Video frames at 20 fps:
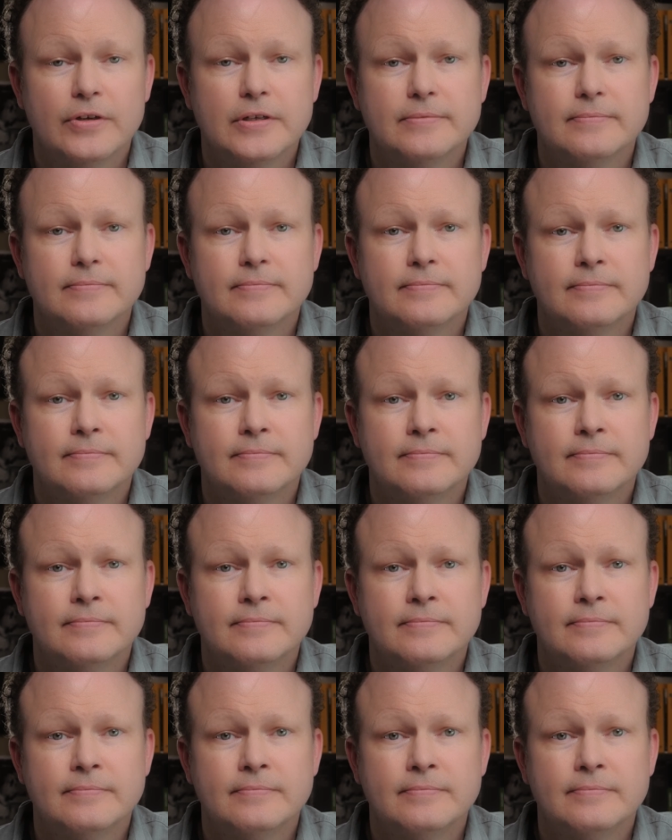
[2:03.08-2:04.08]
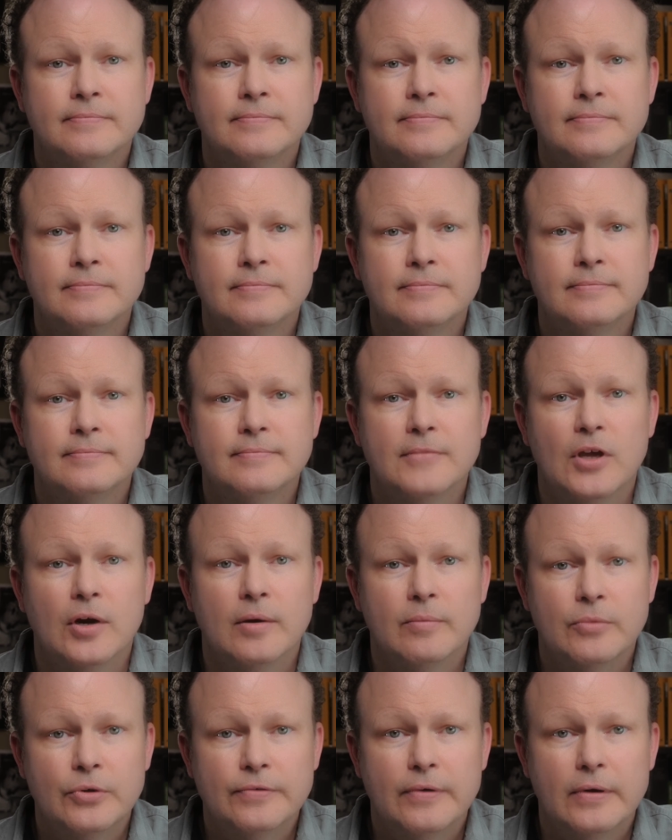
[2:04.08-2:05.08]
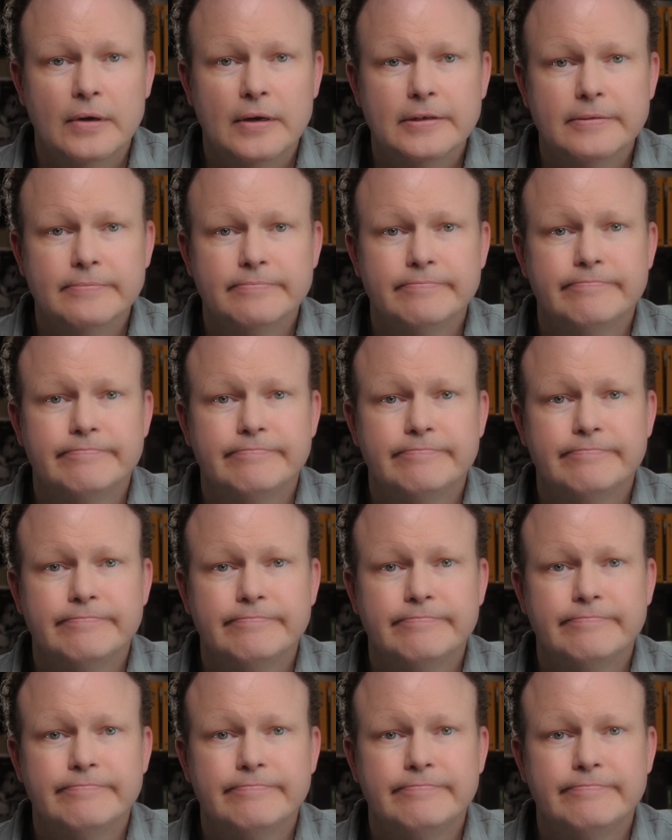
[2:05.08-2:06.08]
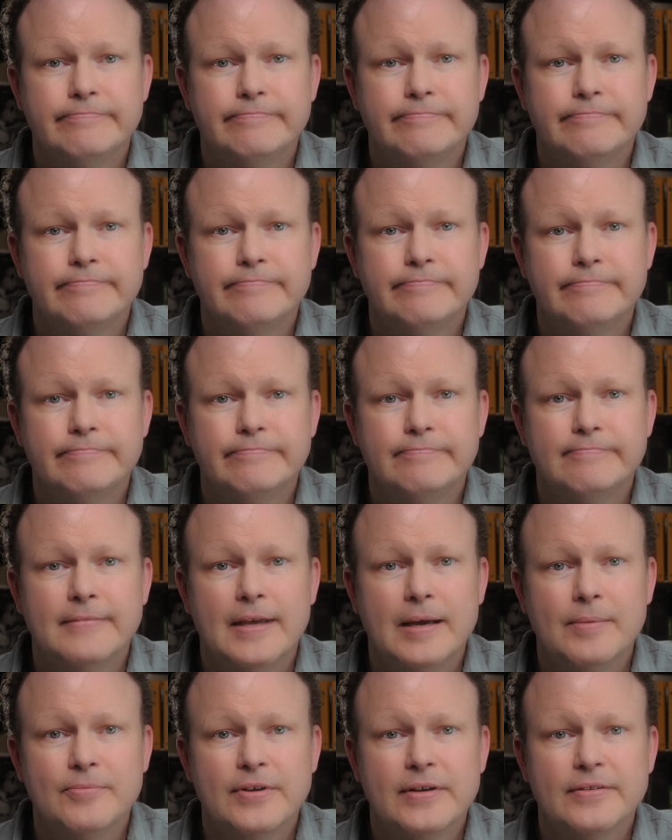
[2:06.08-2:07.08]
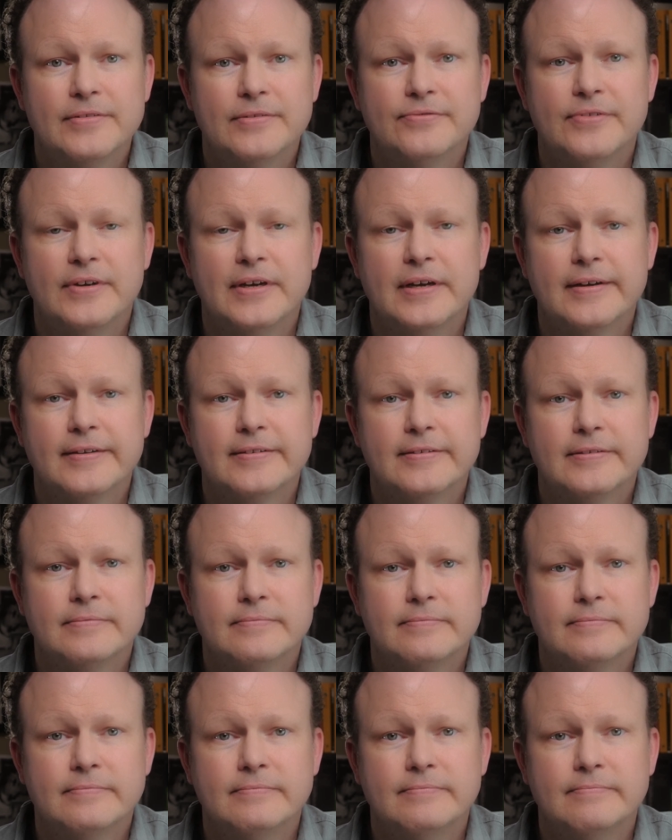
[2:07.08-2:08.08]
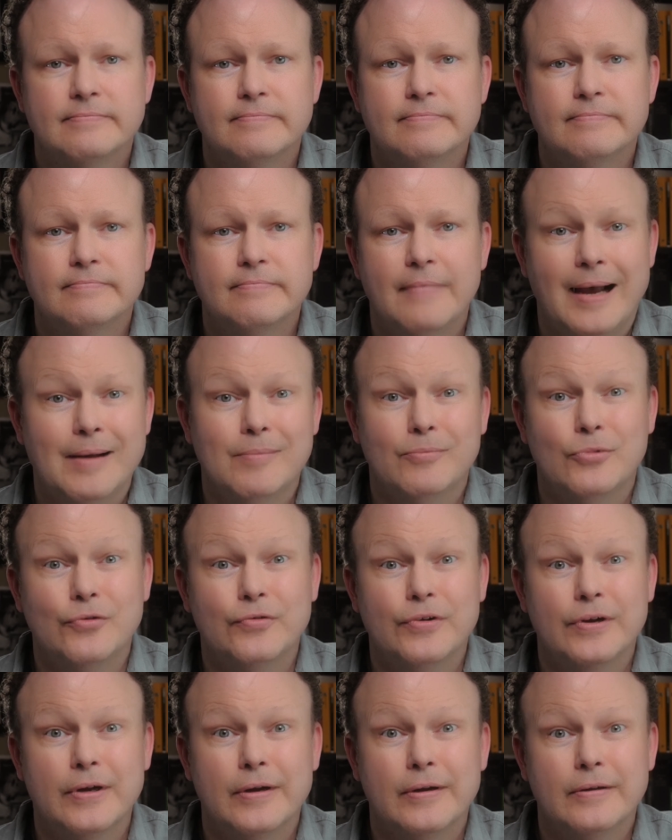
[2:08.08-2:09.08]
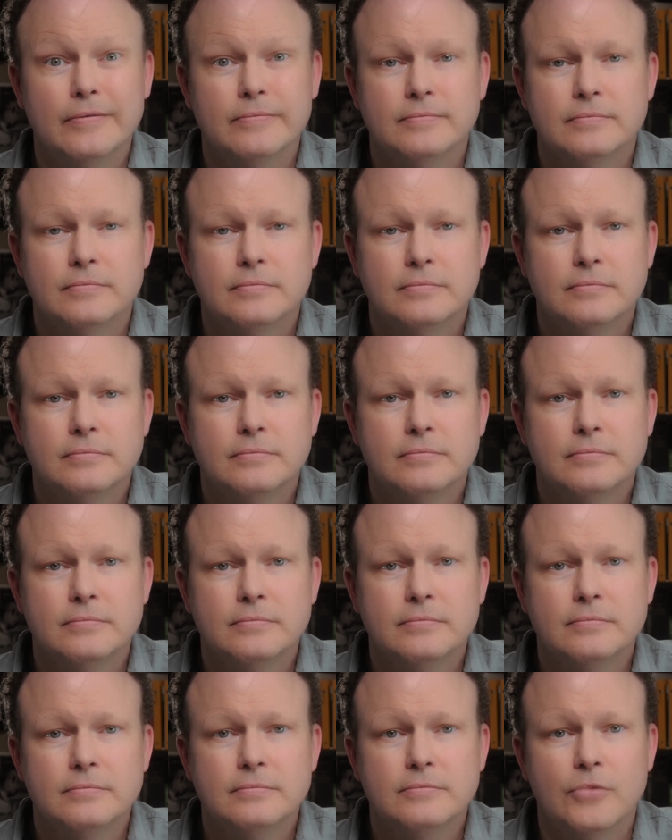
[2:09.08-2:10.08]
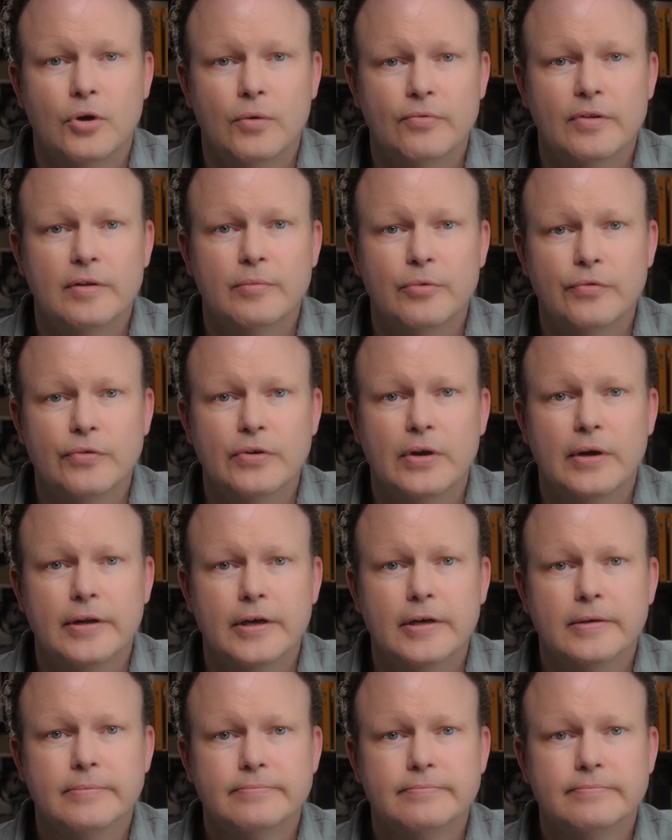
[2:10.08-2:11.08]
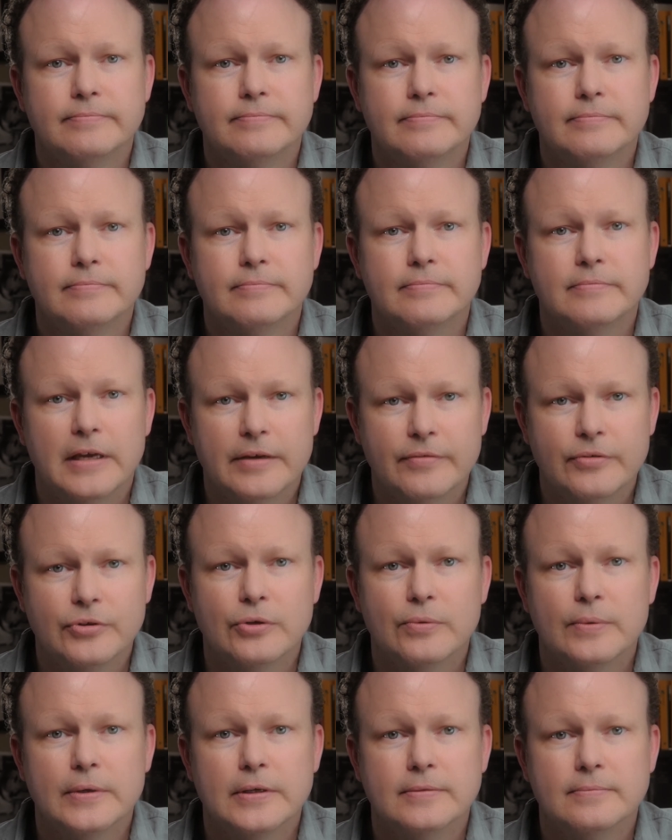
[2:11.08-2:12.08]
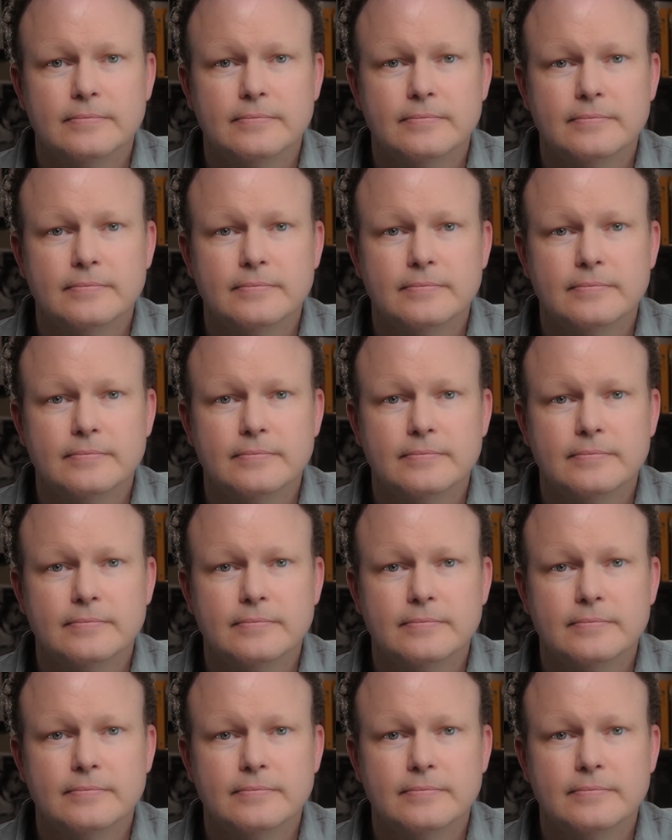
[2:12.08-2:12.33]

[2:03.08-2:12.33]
it or move on. I'm Jason Fox. I'm moving on. Hopefully moving on up. Have a good one.